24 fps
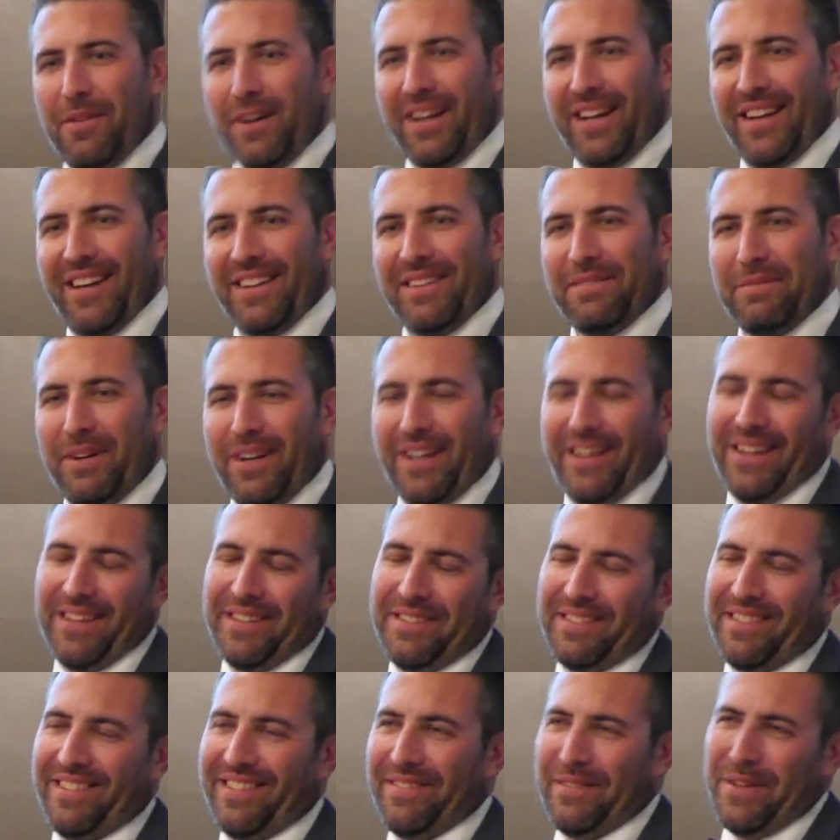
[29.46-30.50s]
we're good. We're
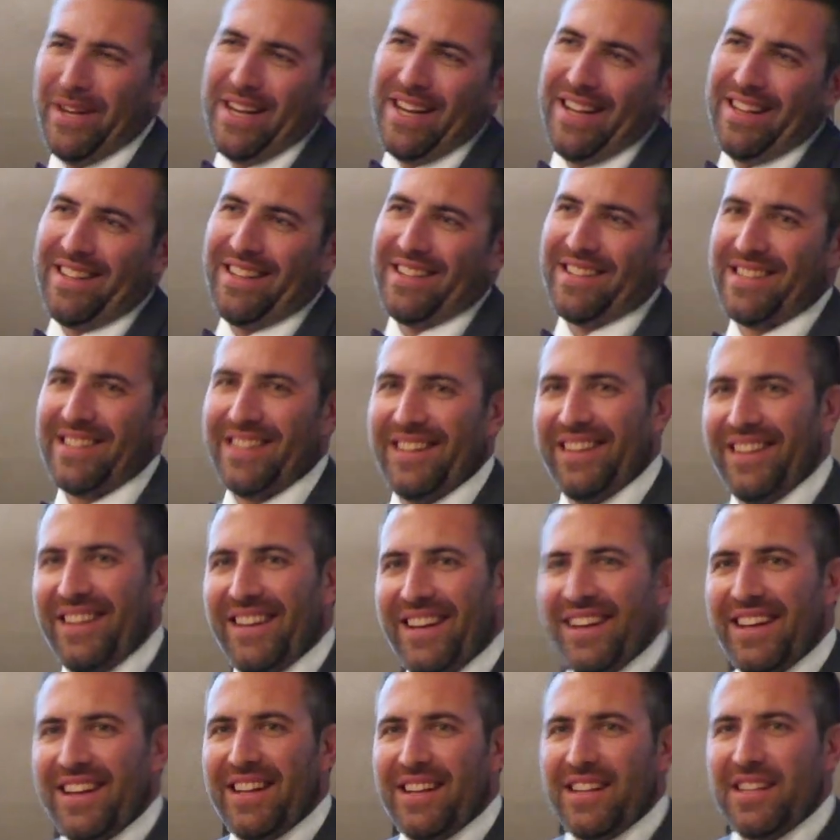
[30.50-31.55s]
good. We got this.
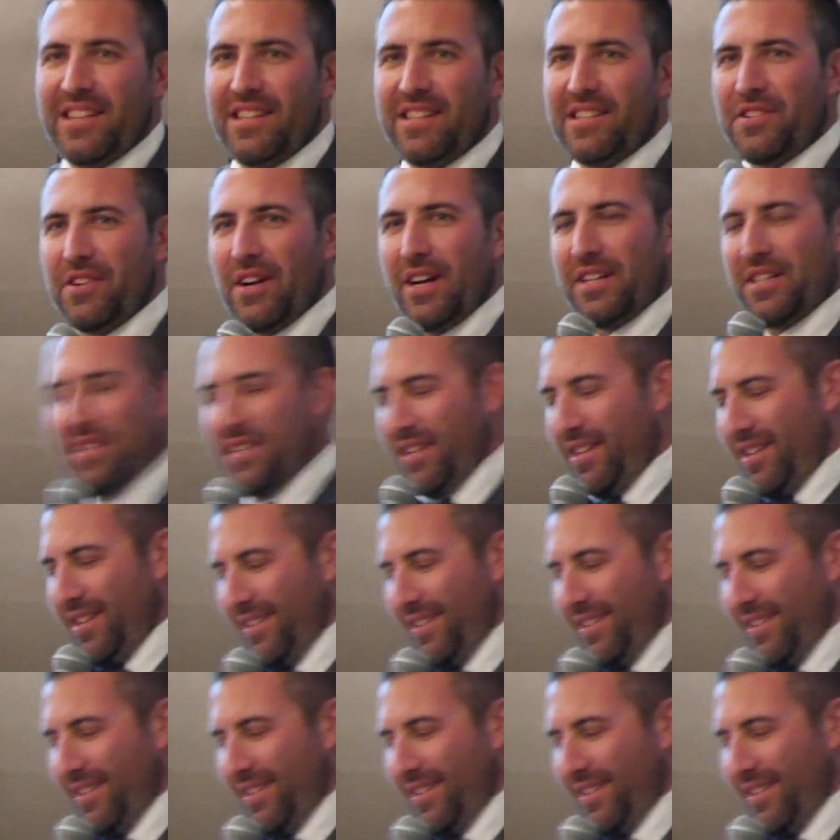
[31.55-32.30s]
Stretch.